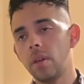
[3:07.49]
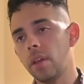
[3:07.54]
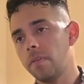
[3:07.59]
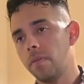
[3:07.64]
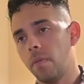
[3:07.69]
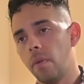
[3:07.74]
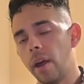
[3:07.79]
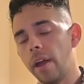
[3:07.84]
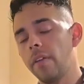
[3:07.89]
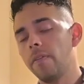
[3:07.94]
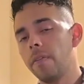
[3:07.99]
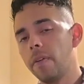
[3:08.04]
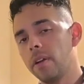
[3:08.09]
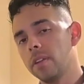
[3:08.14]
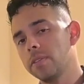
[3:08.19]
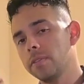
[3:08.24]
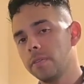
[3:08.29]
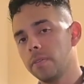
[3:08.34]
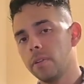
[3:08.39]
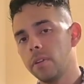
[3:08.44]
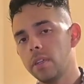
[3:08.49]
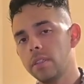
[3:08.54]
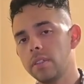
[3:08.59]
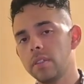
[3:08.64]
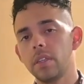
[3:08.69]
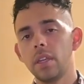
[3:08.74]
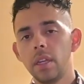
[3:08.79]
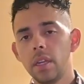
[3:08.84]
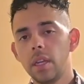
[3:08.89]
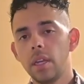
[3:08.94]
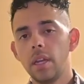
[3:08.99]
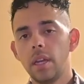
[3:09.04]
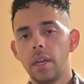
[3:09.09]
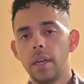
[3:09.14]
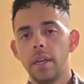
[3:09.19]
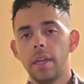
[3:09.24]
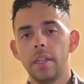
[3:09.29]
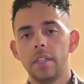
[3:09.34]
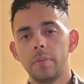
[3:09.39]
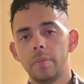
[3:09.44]
If white phosphorus
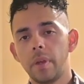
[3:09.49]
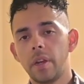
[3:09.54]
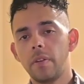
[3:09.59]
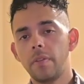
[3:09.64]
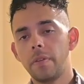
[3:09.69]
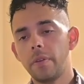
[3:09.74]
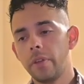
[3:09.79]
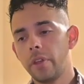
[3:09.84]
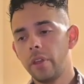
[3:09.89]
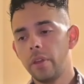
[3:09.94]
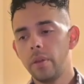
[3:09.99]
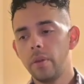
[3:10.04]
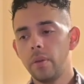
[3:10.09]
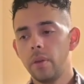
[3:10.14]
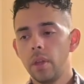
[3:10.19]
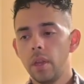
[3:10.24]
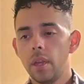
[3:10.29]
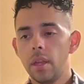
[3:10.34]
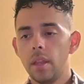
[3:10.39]
uh, is better for you,